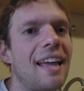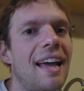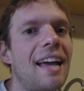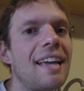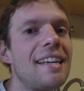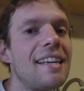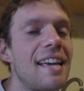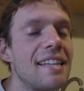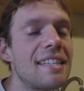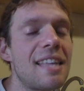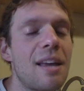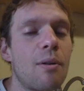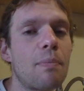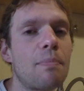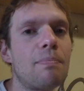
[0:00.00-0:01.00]
I guess
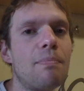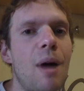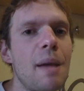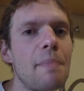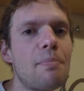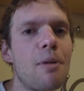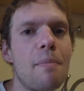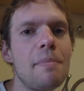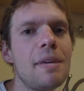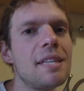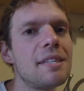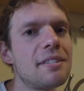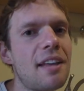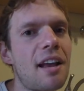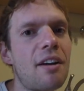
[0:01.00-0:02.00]
that might put me
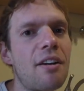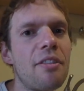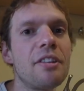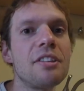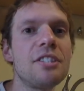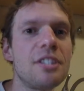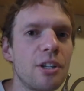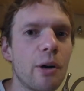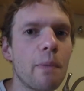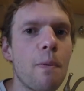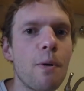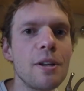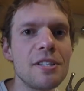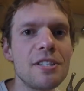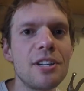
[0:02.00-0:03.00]
and Sarah in the
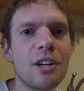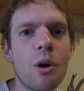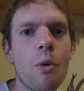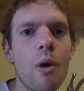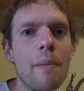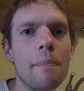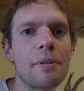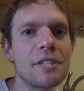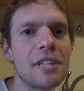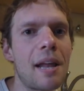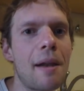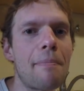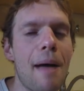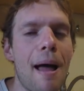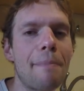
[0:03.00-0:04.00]

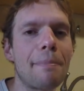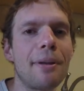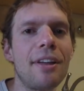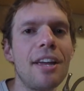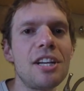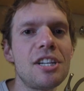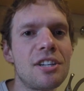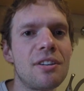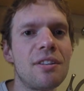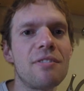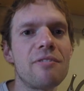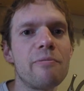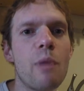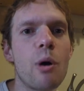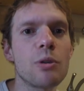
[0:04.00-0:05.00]
0.01% of population
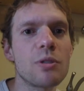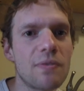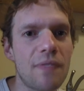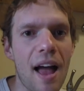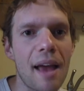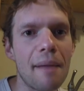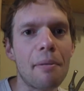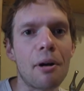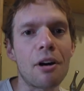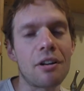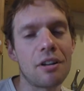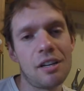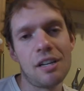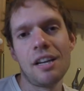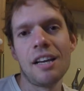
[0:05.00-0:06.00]
of most fiber.
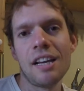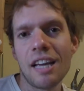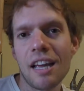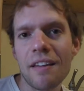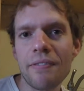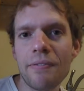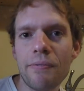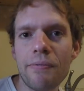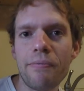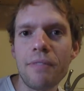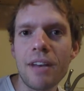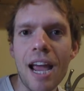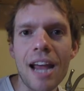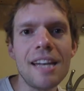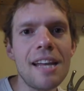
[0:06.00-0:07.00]
If
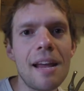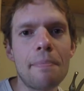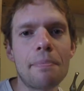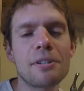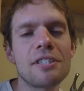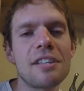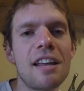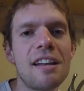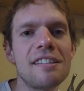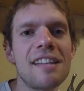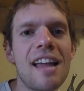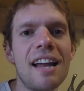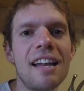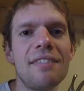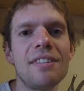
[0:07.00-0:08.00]
98% is
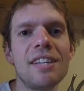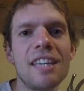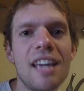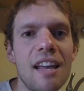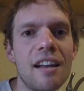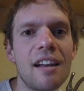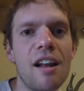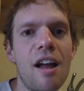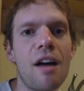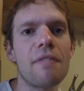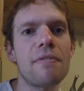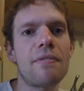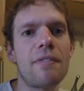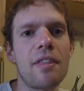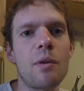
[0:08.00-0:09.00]
not even getting
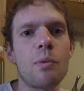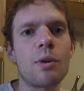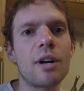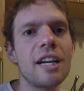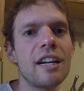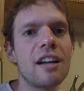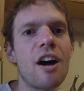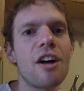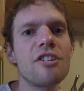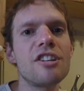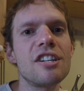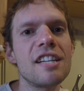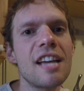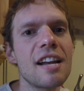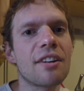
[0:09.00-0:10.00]
enough, and then we're eating
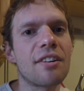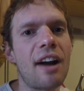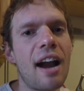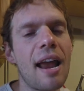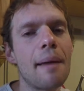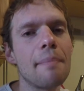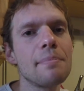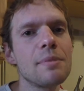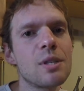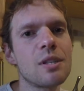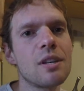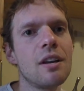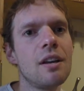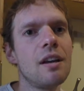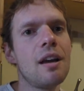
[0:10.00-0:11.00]
110
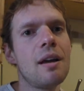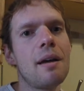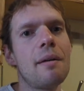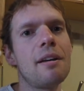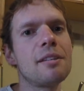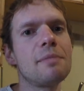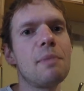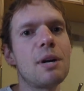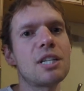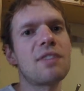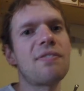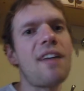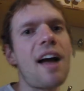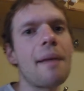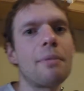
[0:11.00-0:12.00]
grams, as
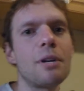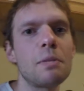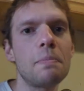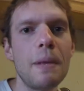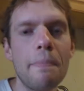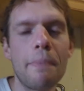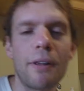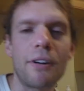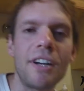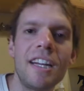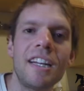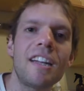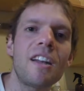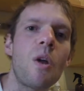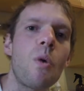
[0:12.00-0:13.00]
much fiber as people are
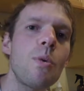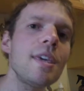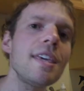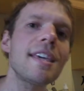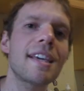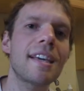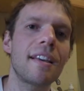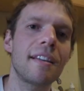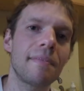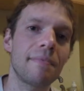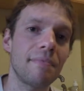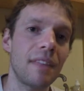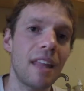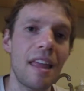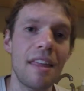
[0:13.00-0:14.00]
eating in a week,
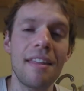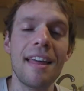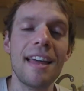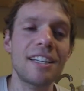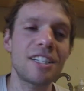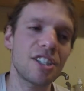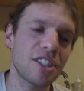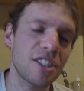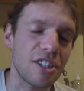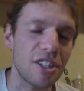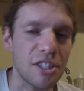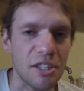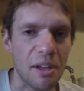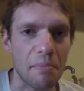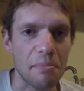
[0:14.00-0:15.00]
that's just an
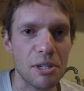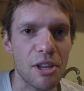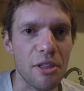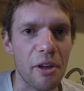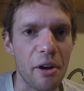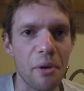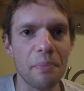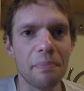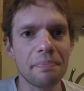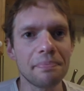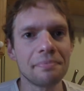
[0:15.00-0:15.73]
assumption though.